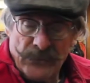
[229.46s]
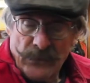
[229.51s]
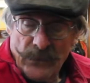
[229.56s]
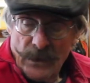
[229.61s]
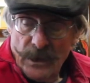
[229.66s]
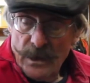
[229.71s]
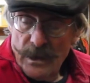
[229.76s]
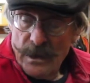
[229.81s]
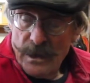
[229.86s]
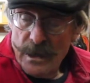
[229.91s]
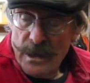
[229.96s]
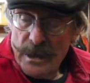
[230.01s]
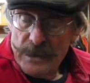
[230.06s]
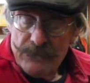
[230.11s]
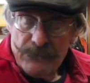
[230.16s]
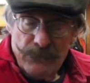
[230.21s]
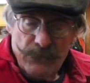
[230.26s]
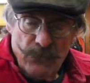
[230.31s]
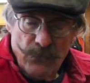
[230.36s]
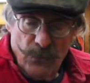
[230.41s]
And I
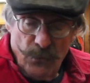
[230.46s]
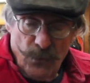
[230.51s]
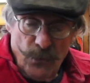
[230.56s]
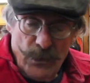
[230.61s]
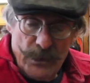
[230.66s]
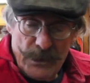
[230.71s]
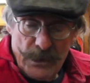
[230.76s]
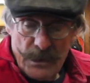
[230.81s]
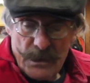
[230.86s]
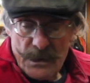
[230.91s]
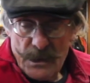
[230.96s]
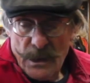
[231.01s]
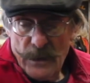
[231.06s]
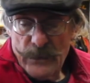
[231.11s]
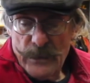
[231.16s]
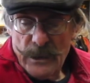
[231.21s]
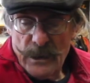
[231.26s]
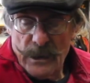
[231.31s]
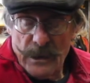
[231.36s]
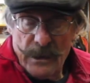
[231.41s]
went to the
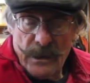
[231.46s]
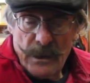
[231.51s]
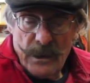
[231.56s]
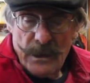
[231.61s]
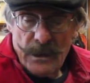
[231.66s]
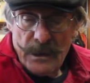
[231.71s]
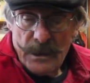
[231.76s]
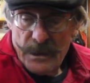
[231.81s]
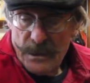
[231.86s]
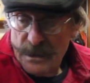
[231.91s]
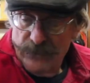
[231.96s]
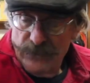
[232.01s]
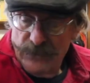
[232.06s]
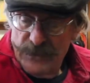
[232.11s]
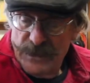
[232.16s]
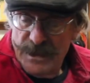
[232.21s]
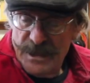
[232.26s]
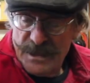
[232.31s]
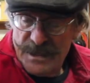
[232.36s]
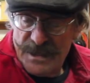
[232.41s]
summit and then
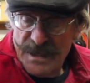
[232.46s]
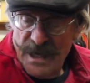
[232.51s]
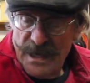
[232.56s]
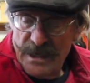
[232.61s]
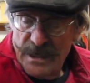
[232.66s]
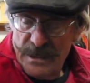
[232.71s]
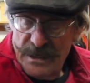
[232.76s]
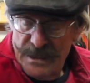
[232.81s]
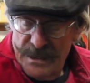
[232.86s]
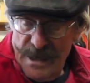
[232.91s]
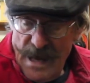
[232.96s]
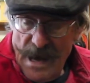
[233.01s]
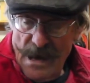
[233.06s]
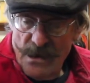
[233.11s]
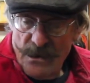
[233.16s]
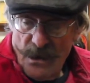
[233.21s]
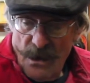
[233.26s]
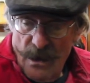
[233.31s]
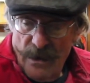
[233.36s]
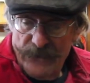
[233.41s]
descended
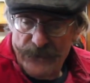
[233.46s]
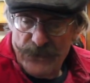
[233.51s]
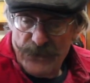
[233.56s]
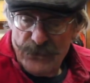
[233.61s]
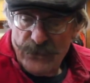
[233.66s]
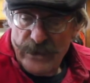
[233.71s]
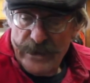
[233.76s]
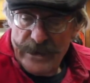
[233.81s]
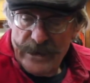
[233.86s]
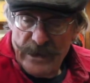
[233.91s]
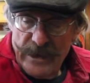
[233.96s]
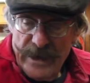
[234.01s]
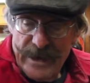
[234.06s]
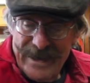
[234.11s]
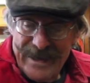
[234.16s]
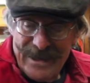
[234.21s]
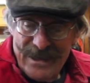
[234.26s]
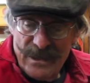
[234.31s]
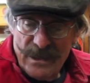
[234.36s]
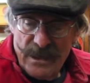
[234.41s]
down off the
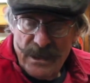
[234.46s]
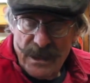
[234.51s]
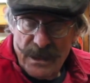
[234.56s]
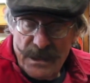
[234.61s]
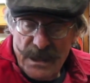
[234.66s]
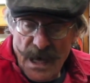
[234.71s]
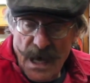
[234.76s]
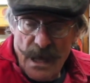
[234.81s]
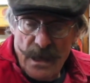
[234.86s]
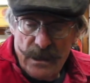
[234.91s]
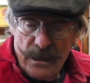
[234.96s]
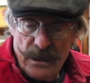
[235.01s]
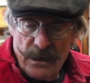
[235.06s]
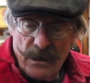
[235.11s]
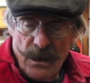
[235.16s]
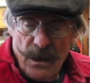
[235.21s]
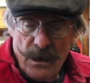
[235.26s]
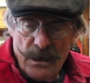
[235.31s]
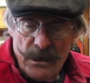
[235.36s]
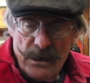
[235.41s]
Triolet onto the
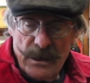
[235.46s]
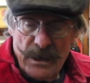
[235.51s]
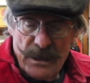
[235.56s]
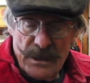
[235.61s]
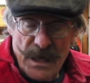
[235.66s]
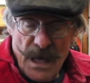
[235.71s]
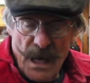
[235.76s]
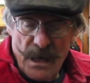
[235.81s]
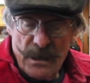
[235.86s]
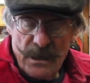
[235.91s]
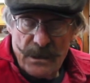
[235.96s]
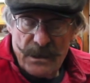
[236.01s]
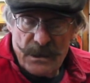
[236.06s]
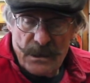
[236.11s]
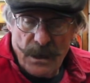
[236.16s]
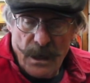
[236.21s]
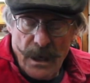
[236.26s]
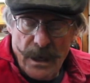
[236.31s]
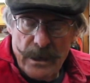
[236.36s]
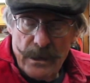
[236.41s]
Italian
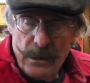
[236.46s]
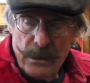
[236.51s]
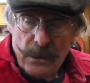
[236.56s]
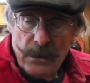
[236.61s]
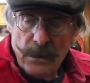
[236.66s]
side.